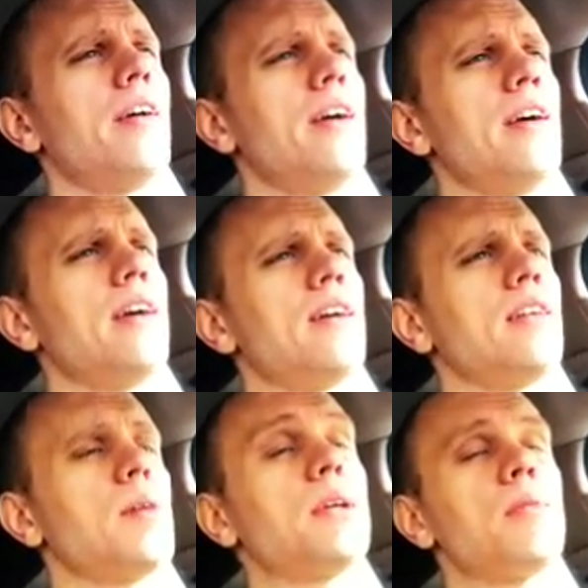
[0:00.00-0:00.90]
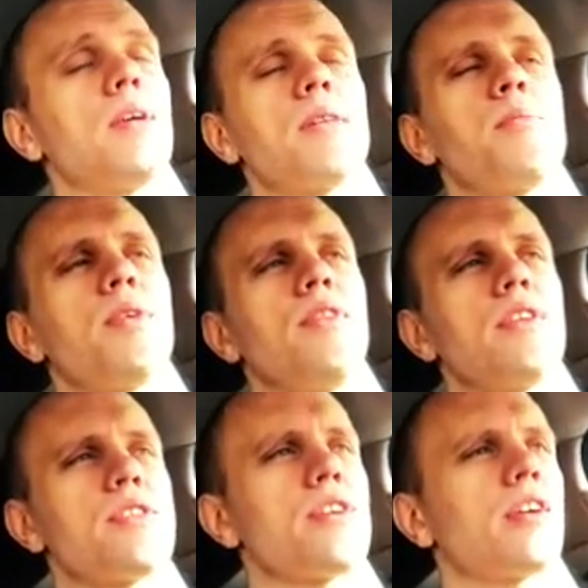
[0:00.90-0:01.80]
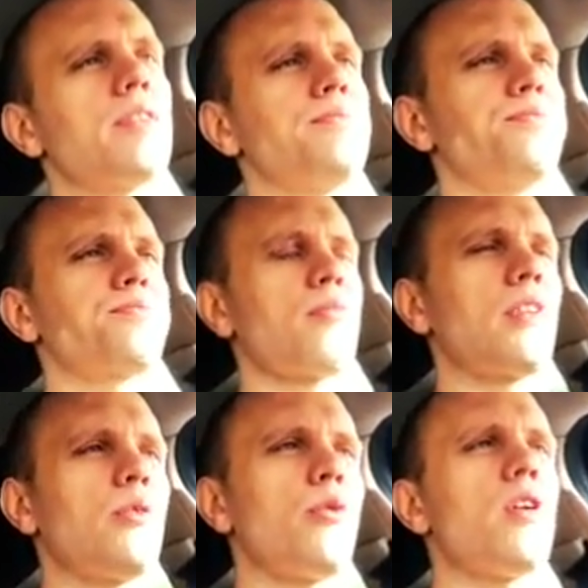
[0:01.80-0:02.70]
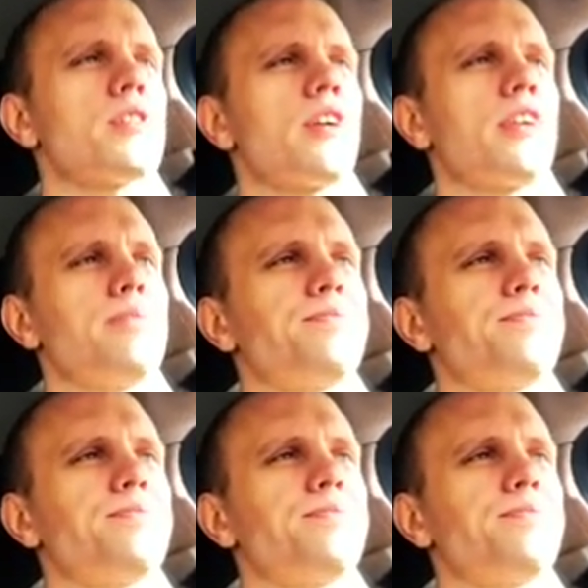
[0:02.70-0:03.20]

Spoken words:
And I mean, like privileged socket, raw socket.